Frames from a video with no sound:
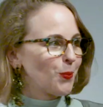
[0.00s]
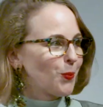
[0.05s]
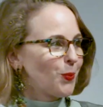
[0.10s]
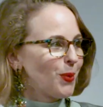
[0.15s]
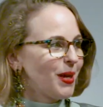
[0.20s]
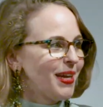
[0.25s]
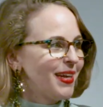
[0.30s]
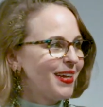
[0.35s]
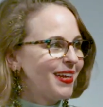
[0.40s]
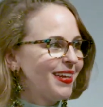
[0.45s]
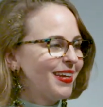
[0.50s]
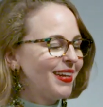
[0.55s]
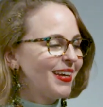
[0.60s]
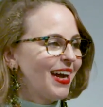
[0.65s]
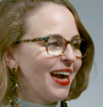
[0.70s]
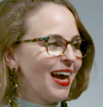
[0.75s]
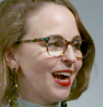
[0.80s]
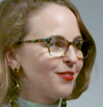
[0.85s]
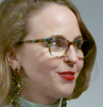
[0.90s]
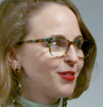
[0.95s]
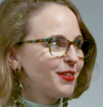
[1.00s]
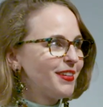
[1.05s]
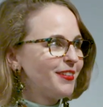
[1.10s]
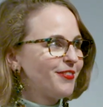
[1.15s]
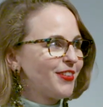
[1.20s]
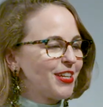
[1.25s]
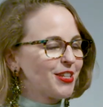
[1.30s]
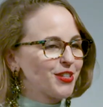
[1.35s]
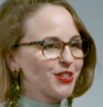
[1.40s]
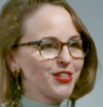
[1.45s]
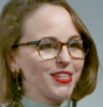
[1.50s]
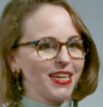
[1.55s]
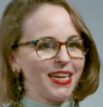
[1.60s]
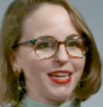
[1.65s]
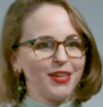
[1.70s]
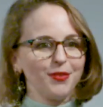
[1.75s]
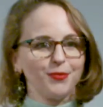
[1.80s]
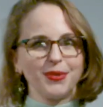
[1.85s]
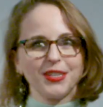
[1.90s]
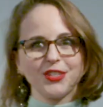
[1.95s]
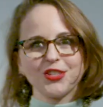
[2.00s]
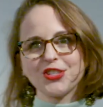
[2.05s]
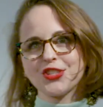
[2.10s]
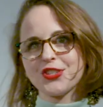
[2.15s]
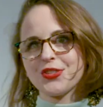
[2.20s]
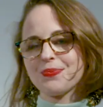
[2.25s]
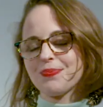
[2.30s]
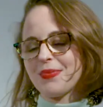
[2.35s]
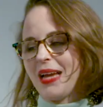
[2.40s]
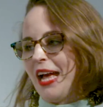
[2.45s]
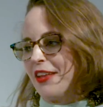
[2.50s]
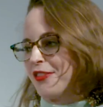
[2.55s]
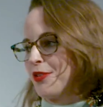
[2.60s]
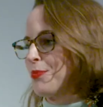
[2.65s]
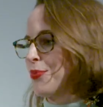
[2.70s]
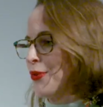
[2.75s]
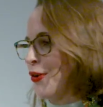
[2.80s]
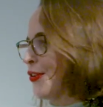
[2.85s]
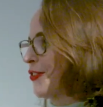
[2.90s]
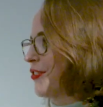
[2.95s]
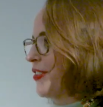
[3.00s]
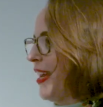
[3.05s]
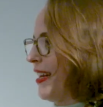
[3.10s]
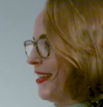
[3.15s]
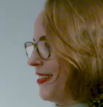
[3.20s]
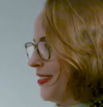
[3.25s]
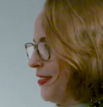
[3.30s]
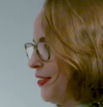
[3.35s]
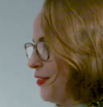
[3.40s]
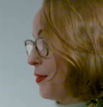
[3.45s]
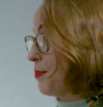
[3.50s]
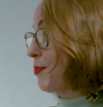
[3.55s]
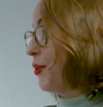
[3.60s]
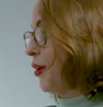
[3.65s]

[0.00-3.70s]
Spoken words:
We have an event today which has a broad title, The